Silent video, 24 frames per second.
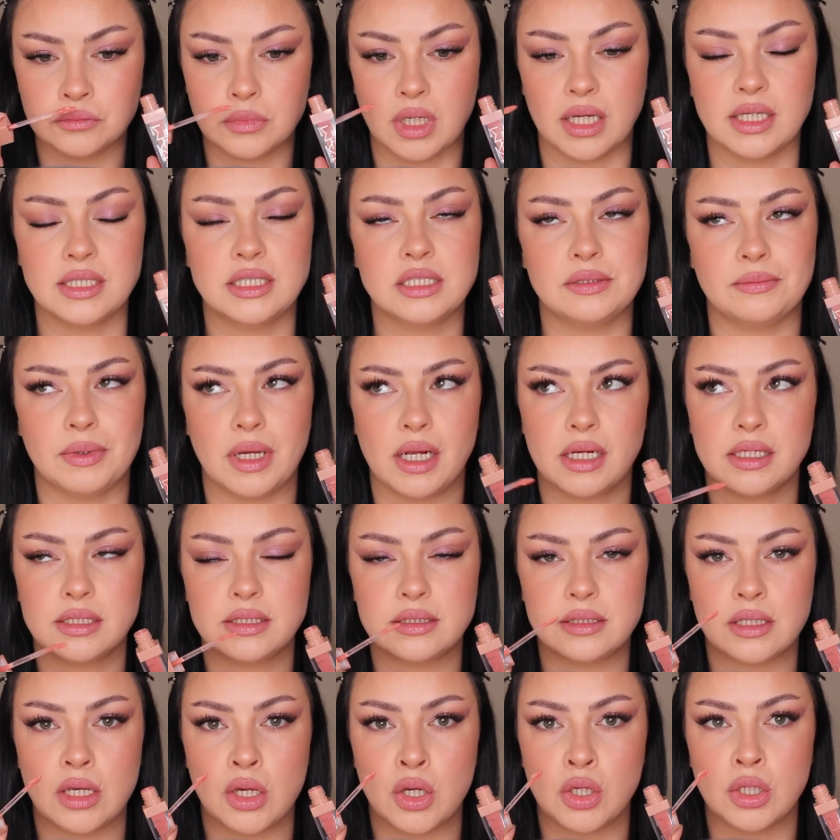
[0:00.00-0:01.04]
It
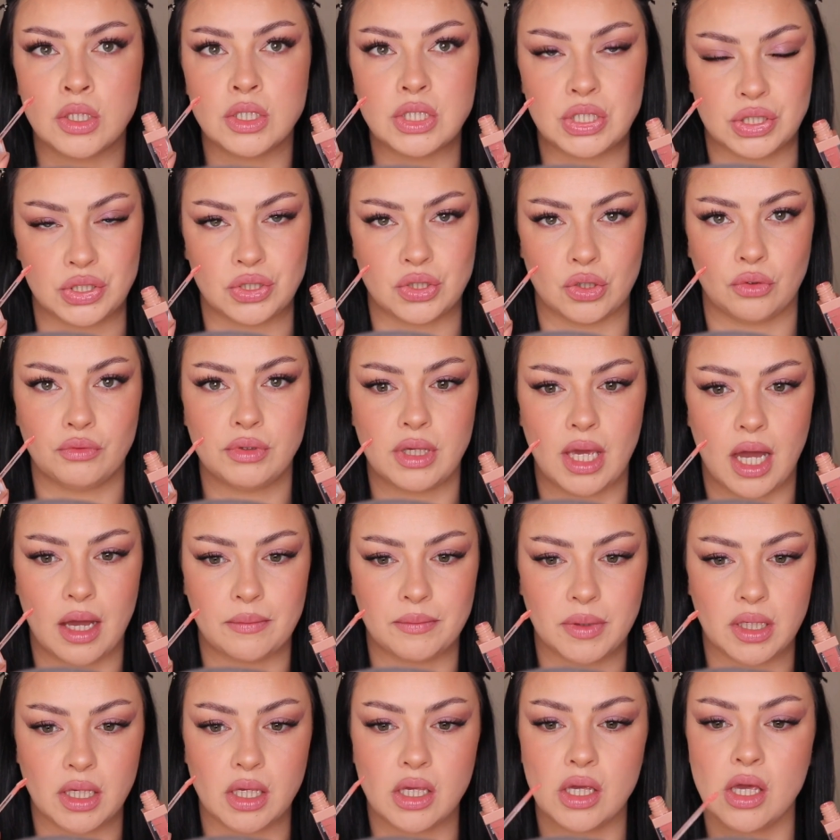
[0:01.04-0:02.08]
smells so
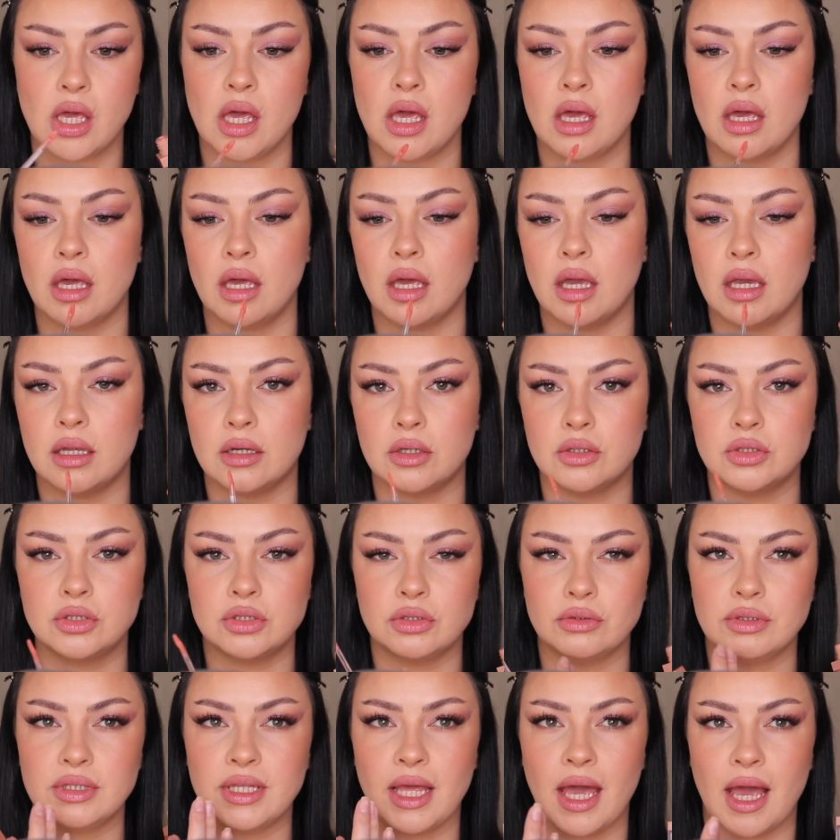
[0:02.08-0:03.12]
yummy. And
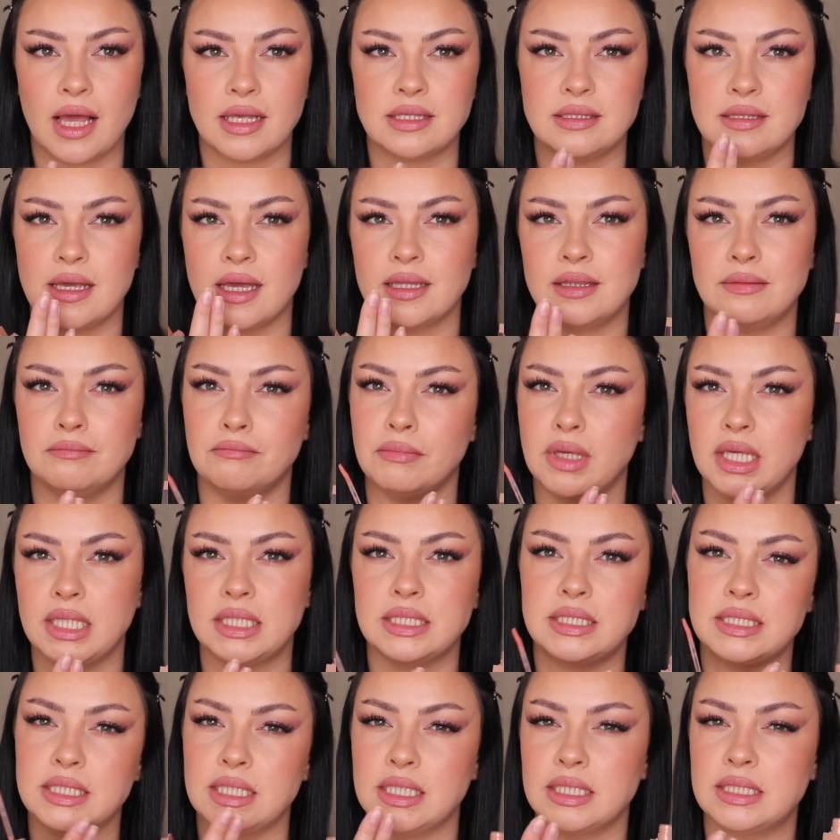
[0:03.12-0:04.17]
also it has that
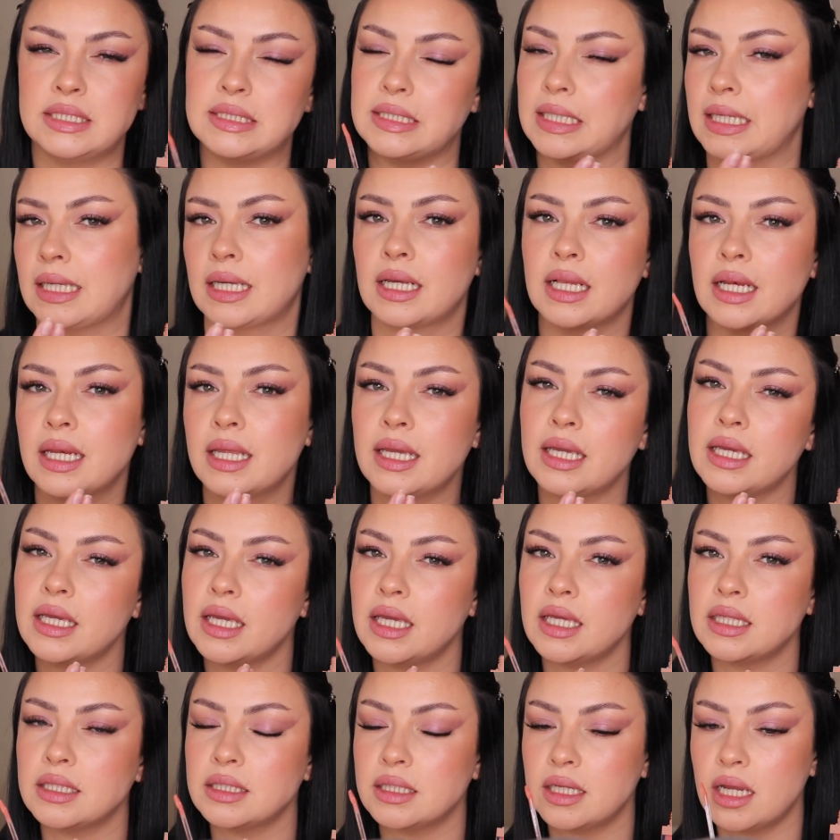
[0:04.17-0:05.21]
minty tingling
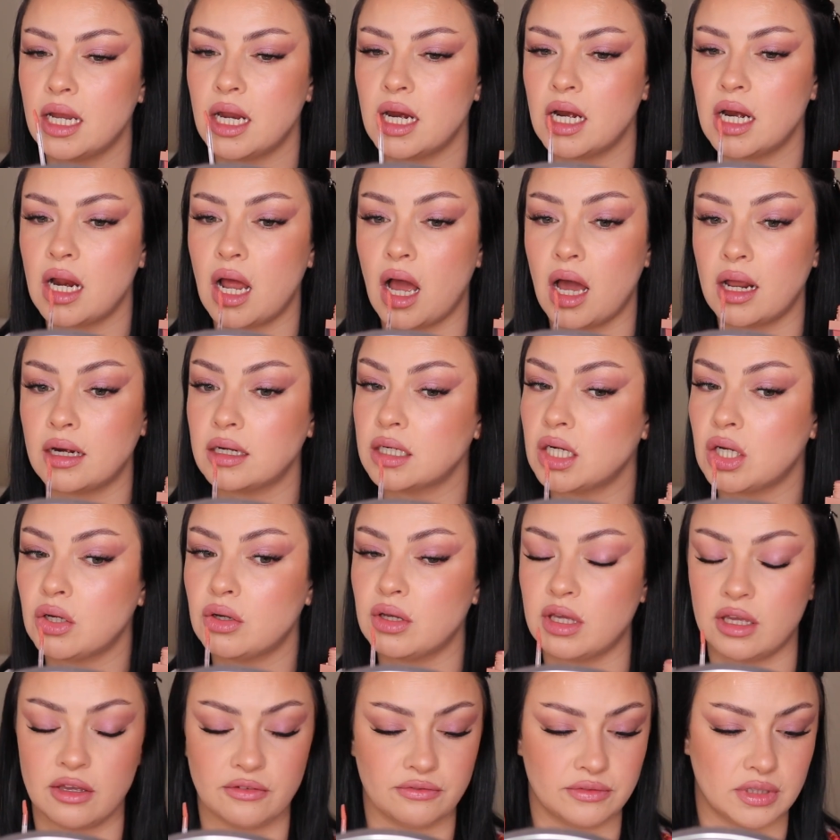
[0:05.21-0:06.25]
in there. I don't know
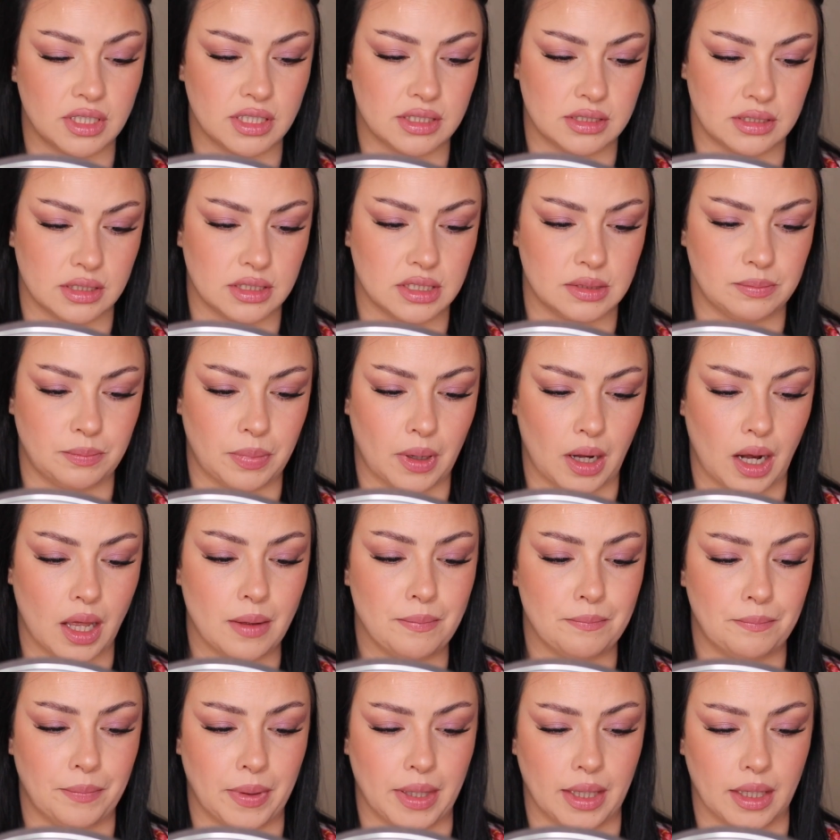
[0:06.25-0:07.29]
if this is
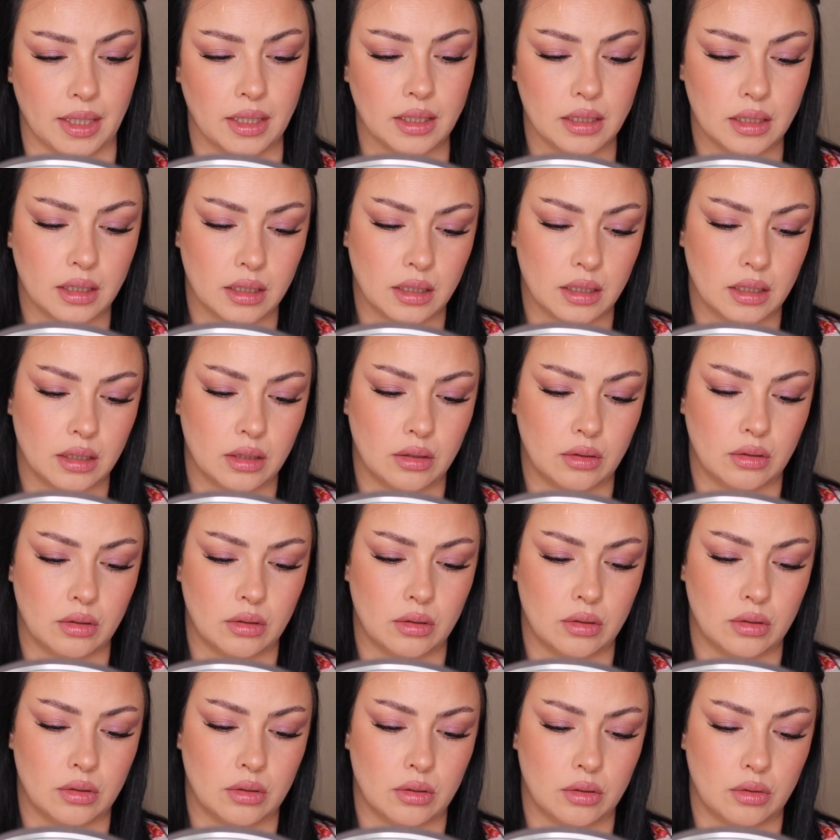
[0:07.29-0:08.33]
plumping
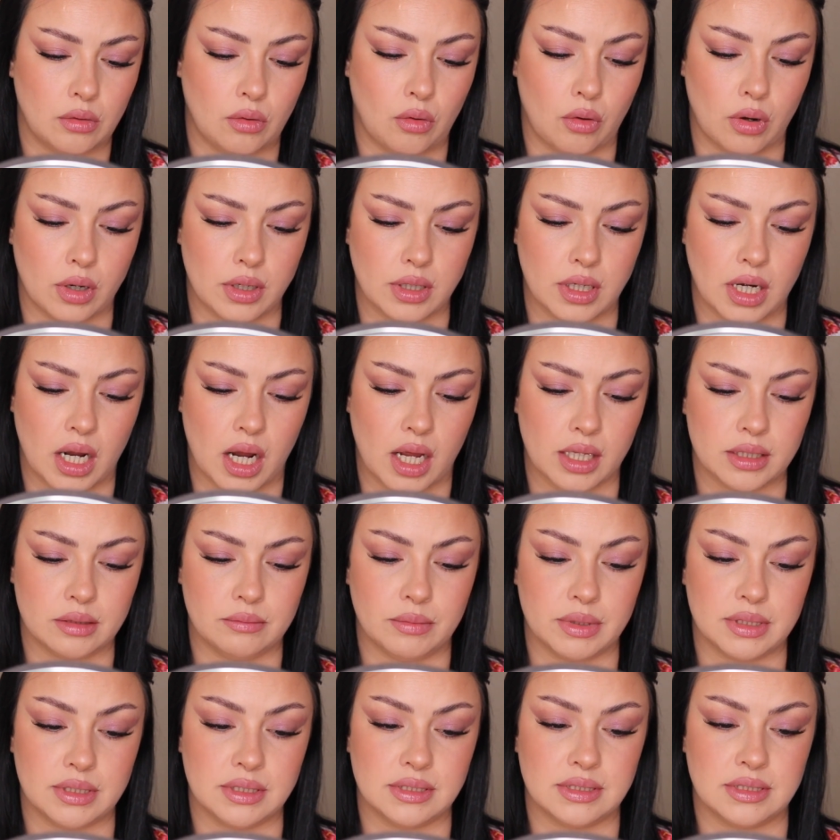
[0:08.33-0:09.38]
or not,
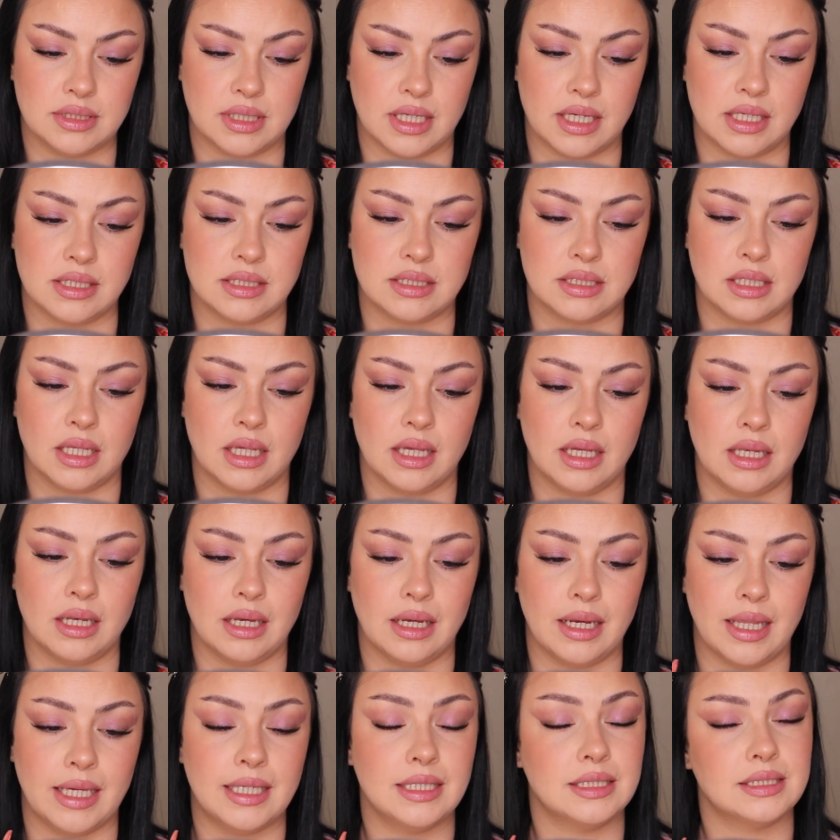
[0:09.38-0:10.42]
but it says
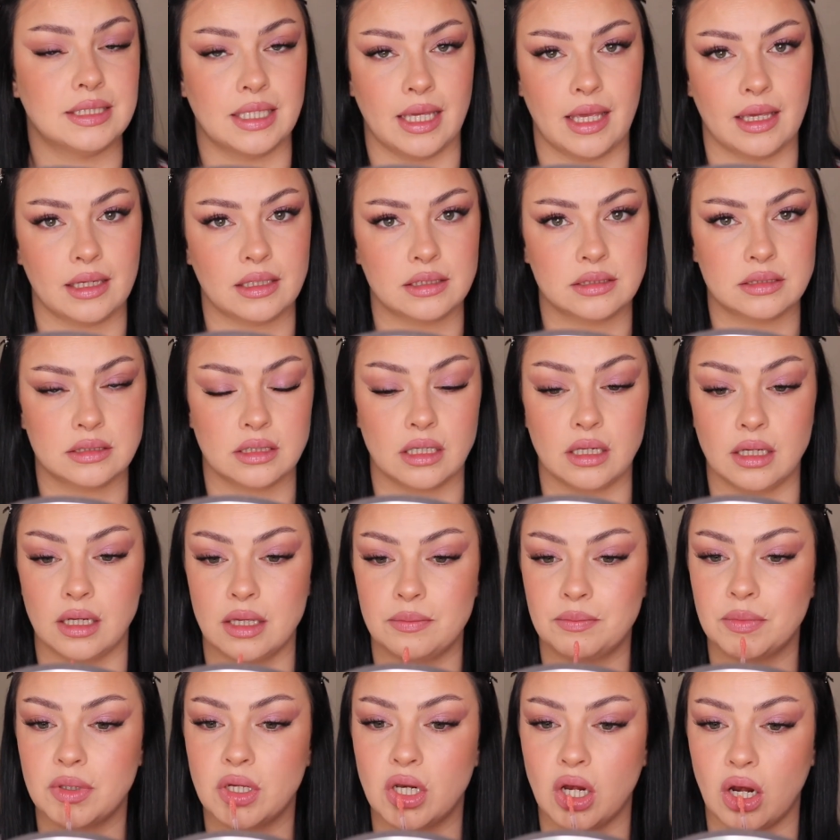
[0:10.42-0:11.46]
latex
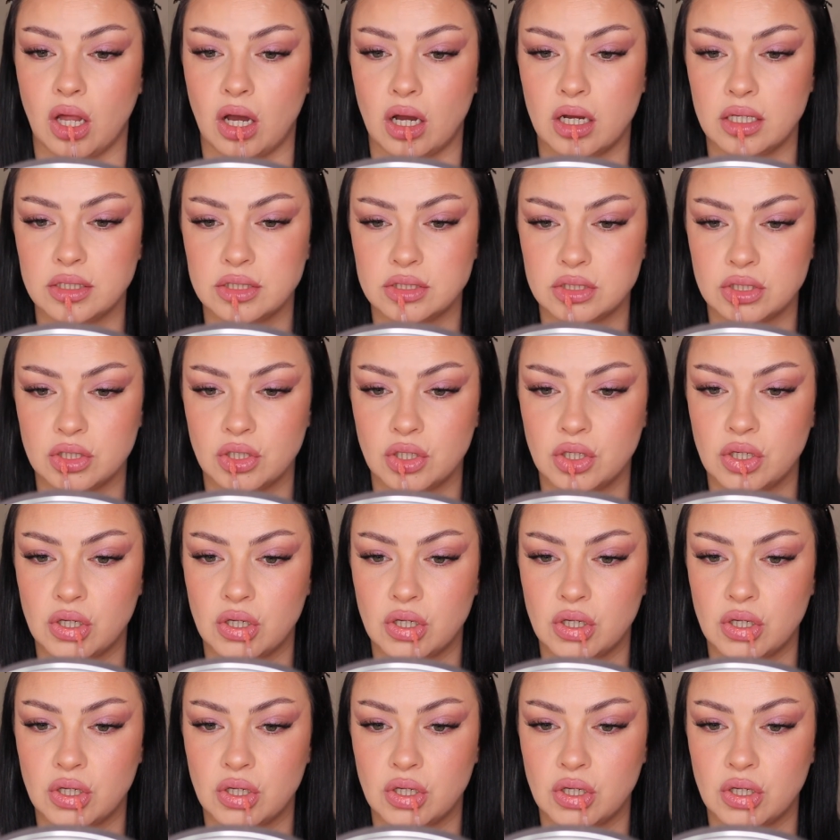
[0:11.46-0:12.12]
lip gloss.